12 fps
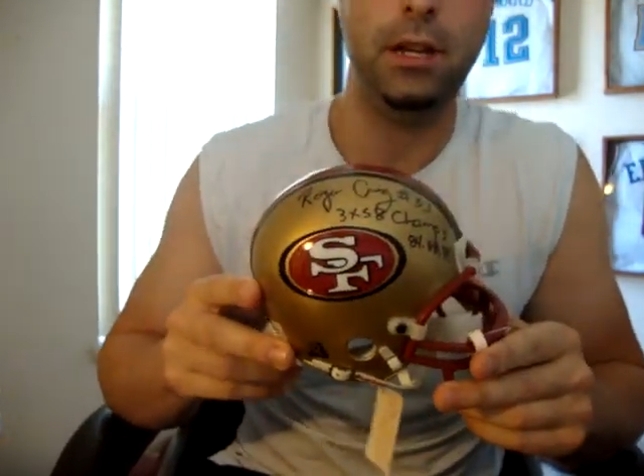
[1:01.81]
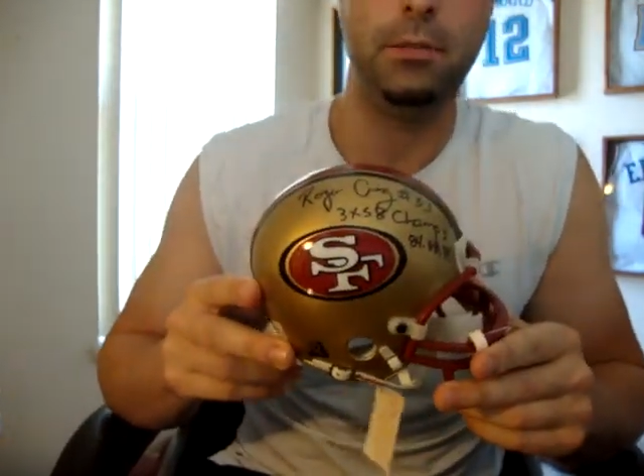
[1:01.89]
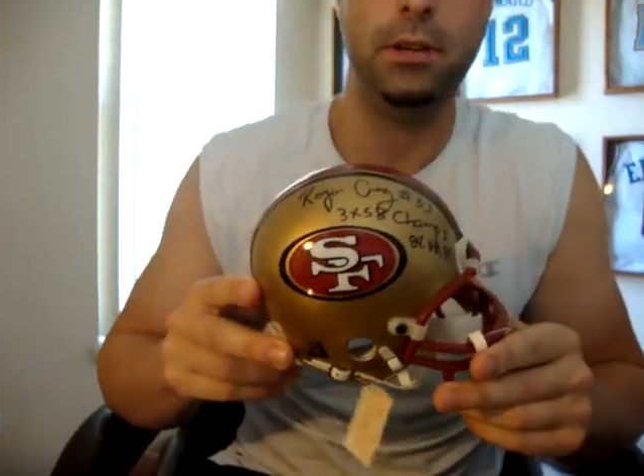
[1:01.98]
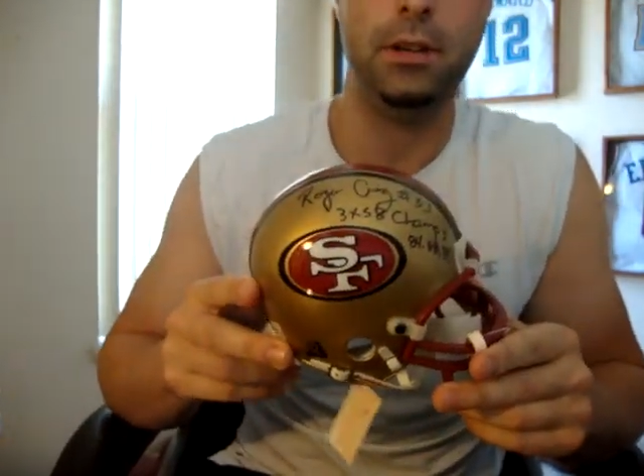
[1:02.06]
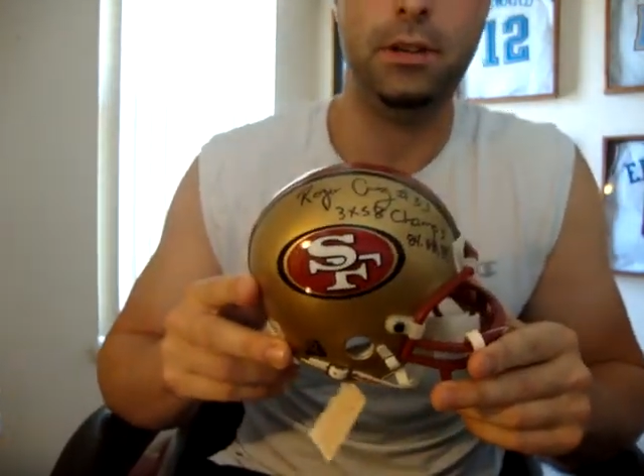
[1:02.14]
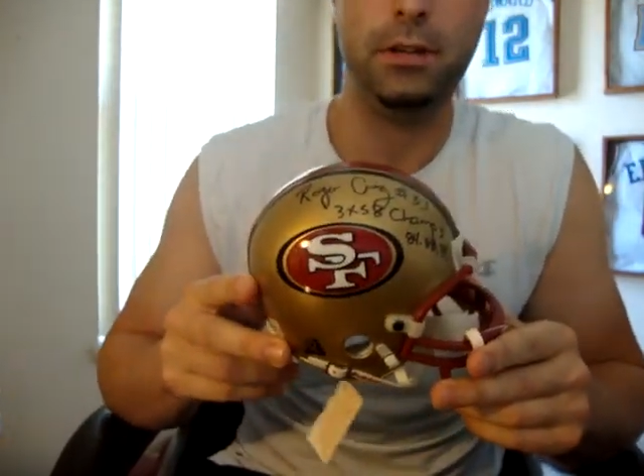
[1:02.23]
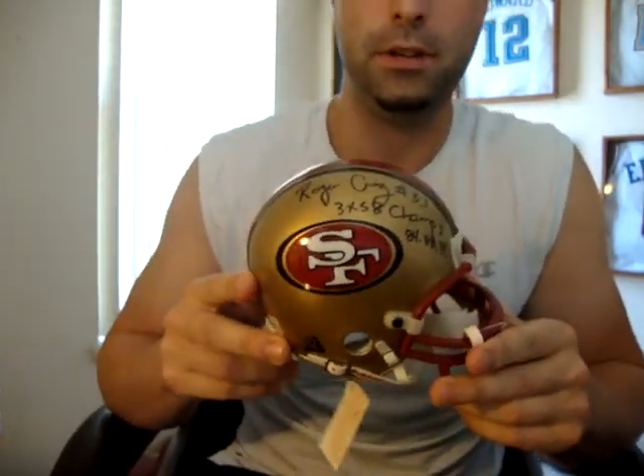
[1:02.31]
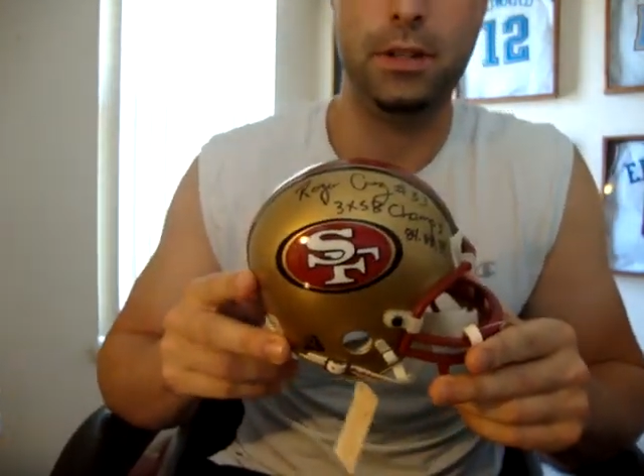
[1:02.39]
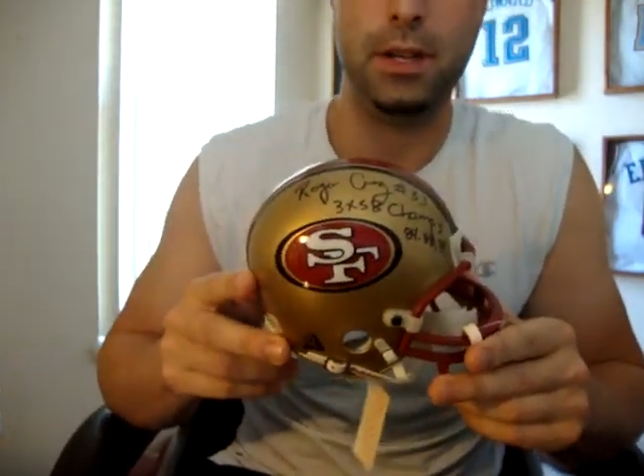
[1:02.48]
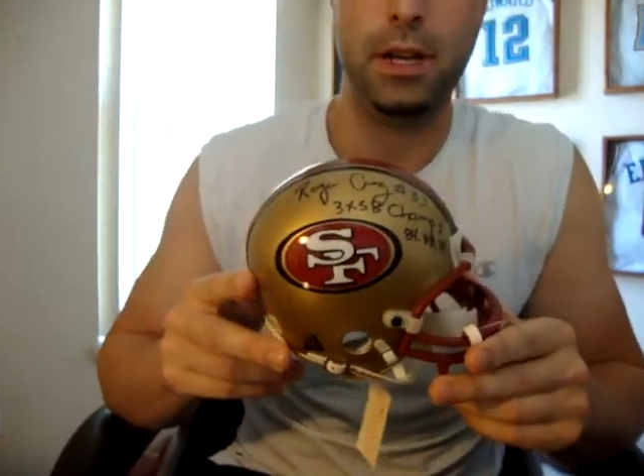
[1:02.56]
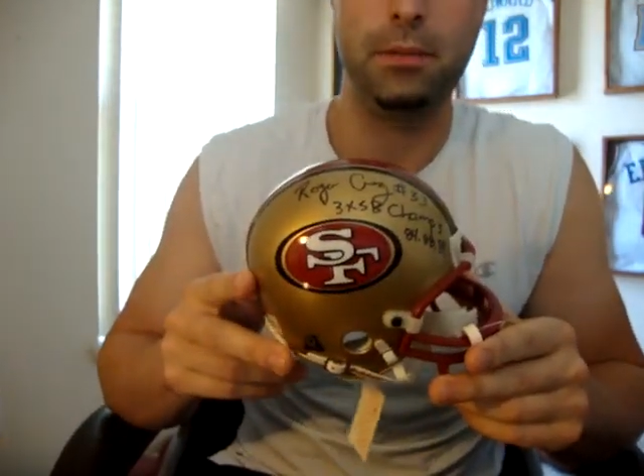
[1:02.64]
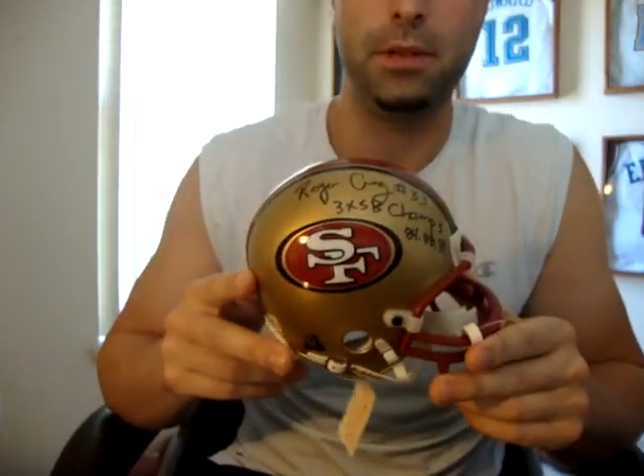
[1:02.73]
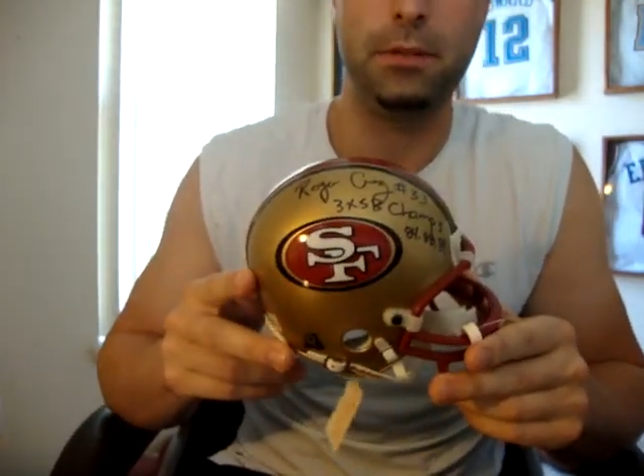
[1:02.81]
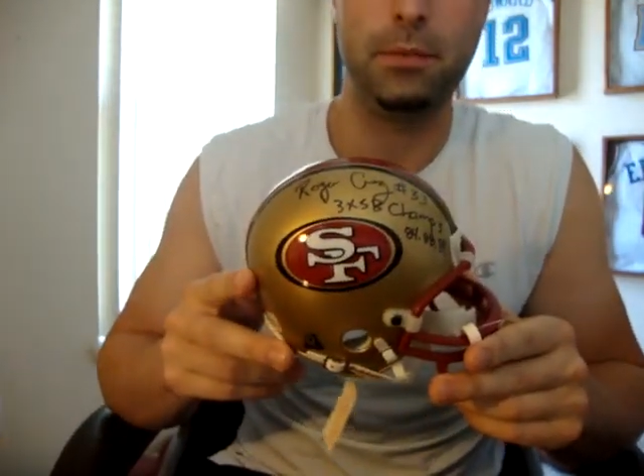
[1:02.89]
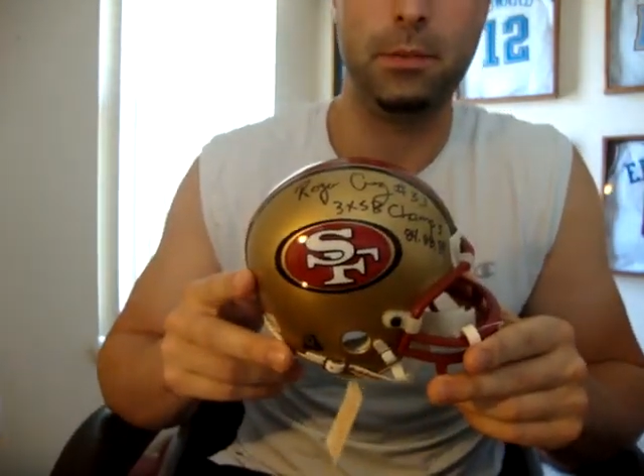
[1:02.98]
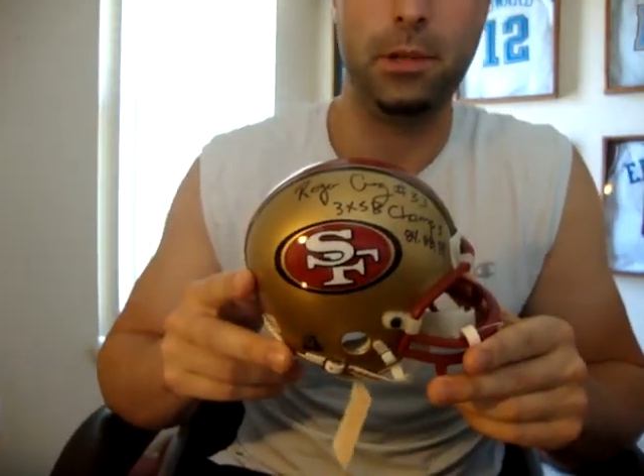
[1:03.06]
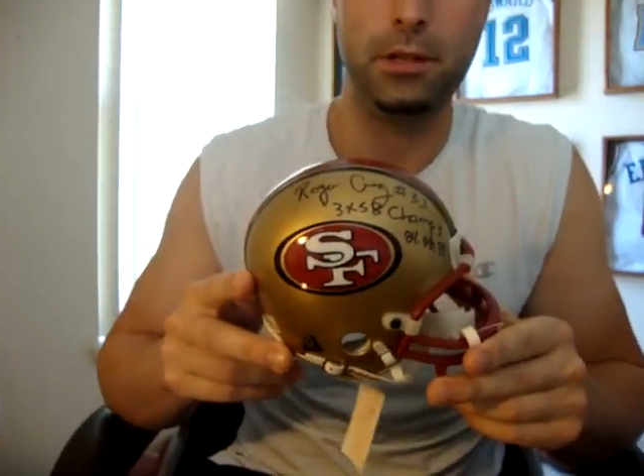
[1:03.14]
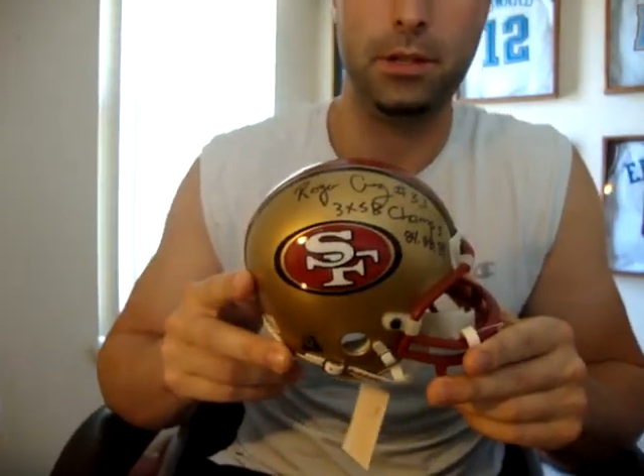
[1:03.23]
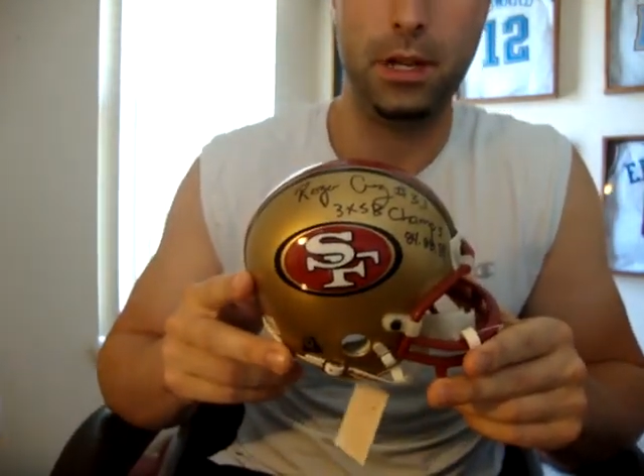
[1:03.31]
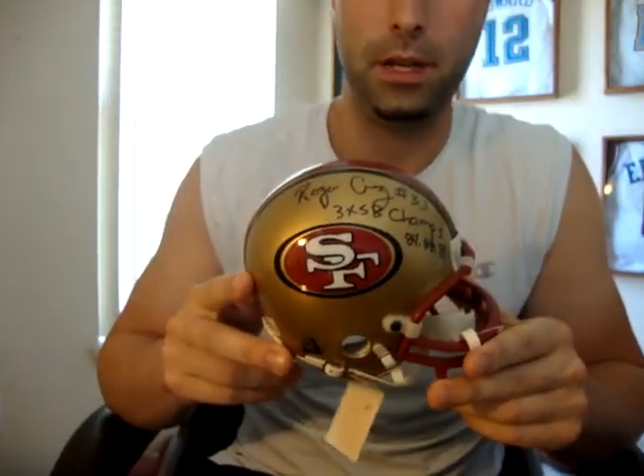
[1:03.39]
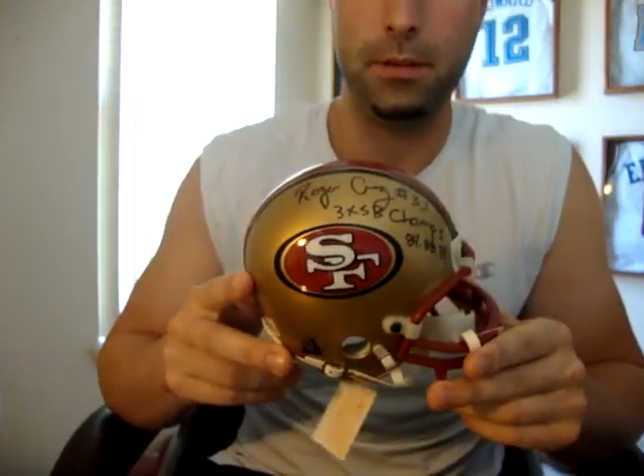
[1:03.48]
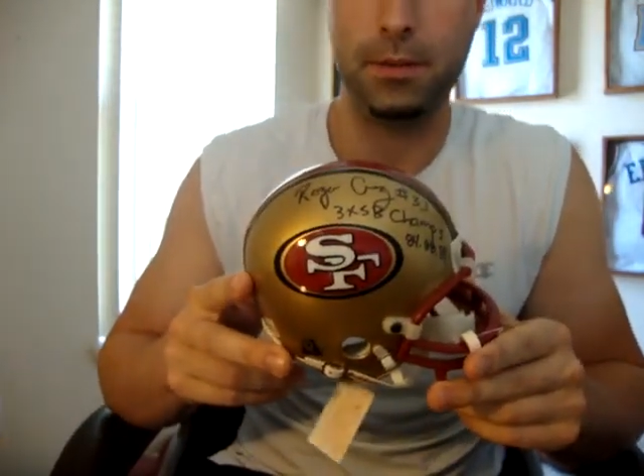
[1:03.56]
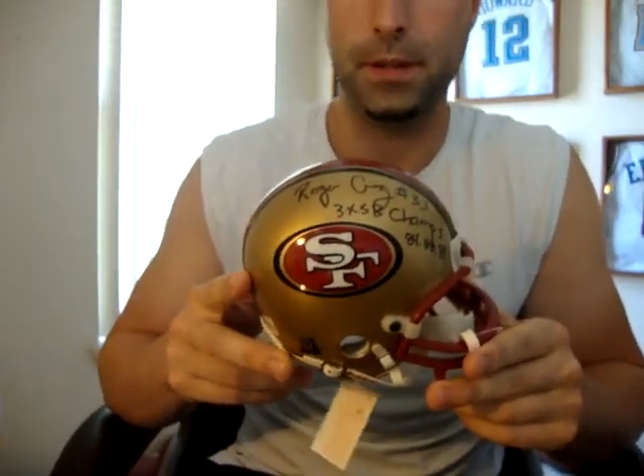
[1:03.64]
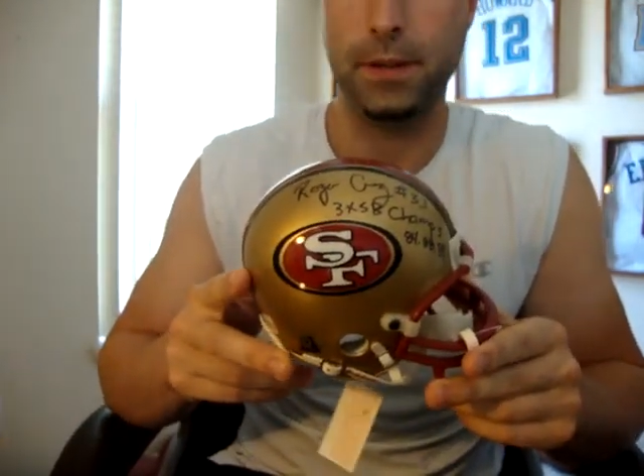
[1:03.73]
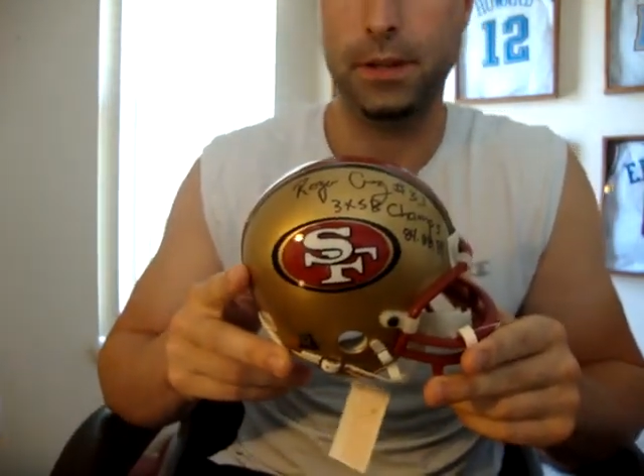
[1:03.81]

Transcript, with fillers: he put three-time Super Bowl champs and